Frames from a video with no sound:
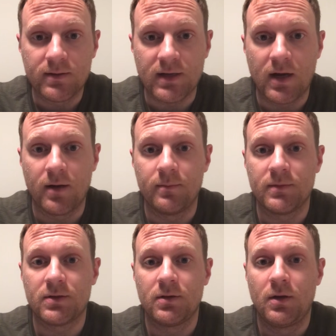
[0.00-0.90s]

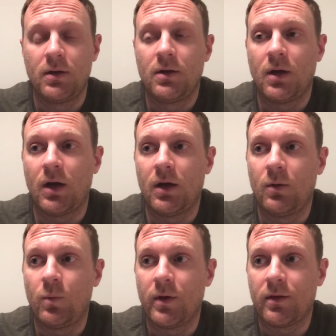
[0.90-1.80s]
times
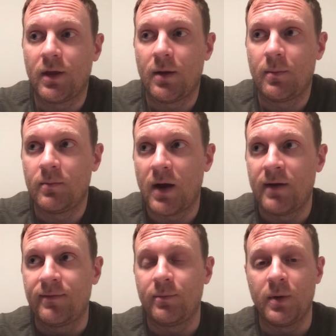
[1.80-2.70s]
with them.
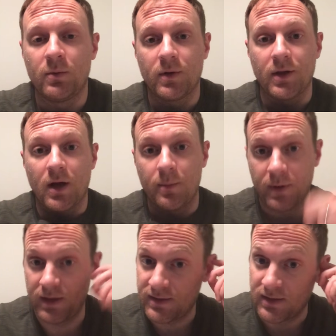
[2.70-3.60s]
I've been with the
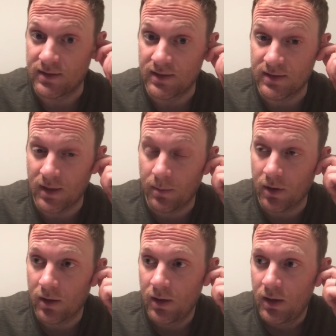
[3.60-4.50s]
company since
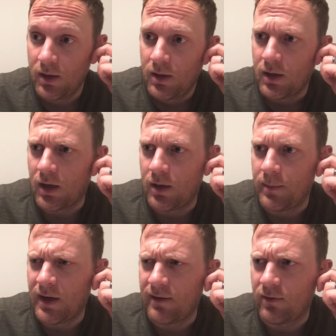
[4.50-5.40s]
December,
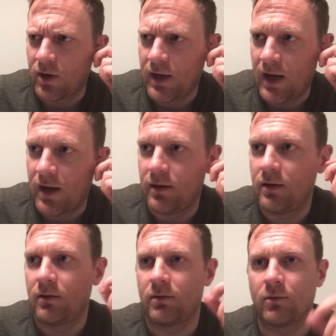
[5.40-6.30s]
and I've already had
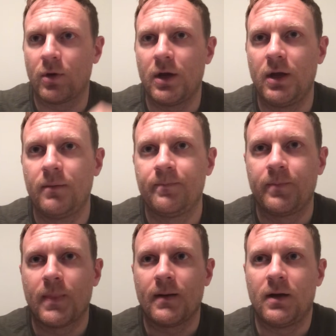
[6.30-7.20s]
3
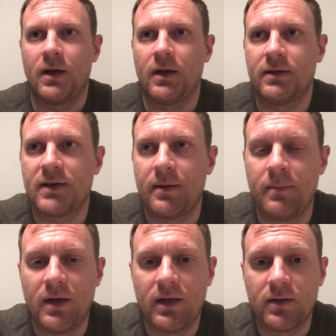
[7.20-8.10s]
type
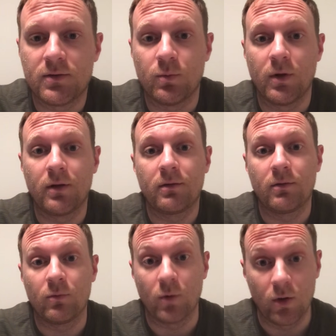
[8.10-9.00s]
meetings
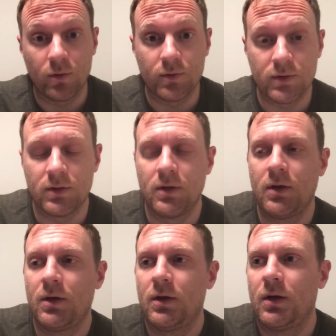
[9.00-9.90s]
with Rose,
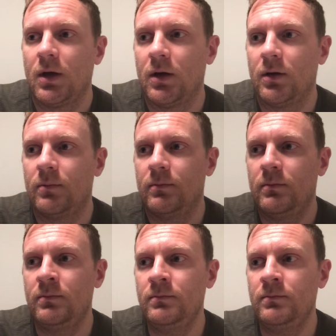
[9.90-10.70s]
one